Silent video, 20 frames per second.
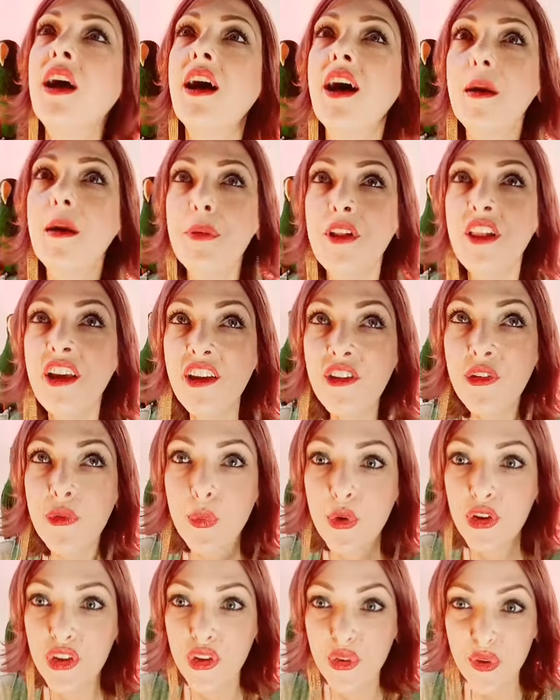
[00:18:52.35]
a place
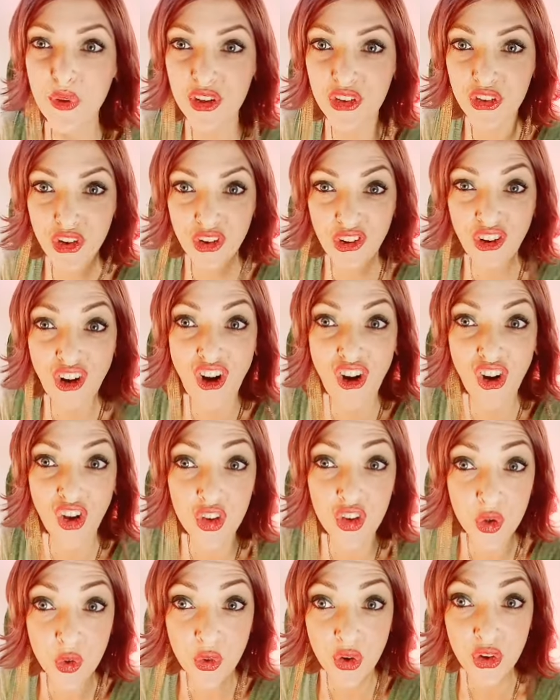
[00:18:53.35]
where you can turn
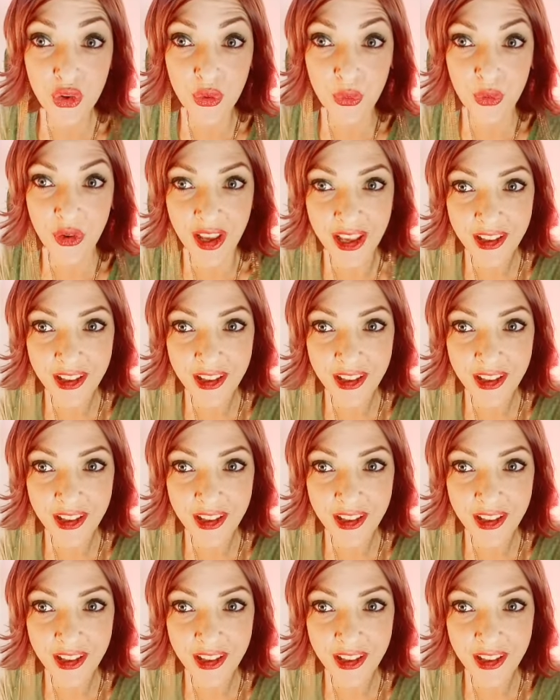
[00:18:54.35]
on your own